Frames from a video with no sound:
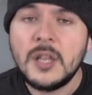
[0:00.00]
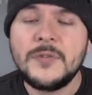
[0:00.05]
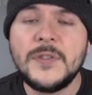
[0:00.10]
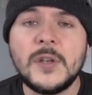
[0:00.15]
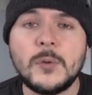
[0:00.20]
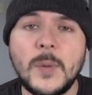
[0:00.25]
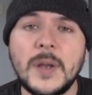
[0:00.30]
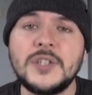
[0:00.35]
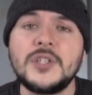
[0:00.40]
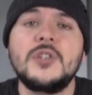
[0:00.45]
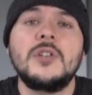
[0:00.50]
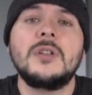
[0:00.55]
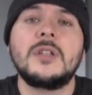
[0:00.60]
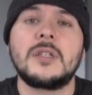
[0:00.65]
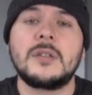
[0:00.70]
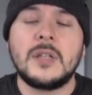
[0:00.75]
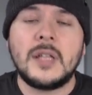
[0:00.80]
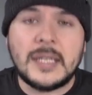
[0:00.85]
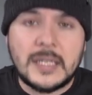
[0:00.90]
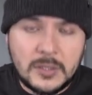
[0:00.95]
The original,
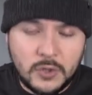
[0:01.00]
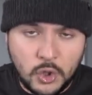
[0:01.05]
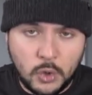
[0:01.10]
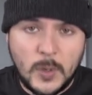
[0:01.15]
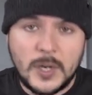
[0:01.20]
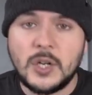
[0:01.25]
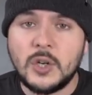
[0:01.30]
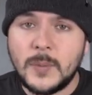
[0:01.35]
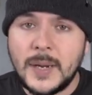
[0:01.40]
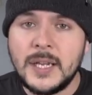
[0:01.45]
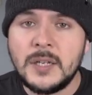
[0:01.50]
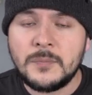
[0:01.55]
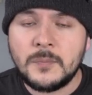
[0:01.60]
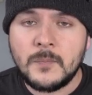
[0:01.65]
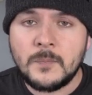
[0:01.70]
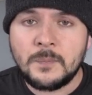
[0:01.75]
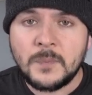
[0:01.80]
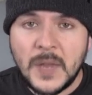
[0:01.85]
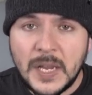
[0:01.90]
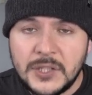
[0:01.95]
like, triggering,
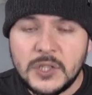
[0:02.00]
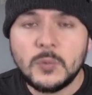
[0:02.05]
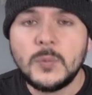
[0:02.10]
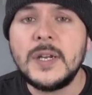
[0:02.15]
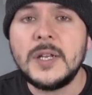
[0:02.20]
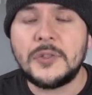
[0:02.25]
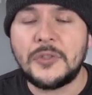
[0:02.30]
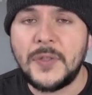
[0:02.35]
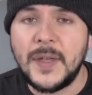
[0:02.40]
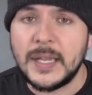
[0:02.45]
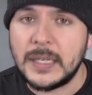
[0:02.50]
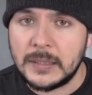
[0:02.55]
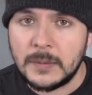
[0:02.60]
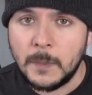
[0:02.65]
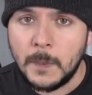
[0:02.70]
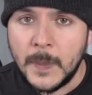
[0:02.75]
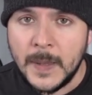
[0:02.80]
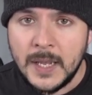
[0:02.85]
it's a real thing.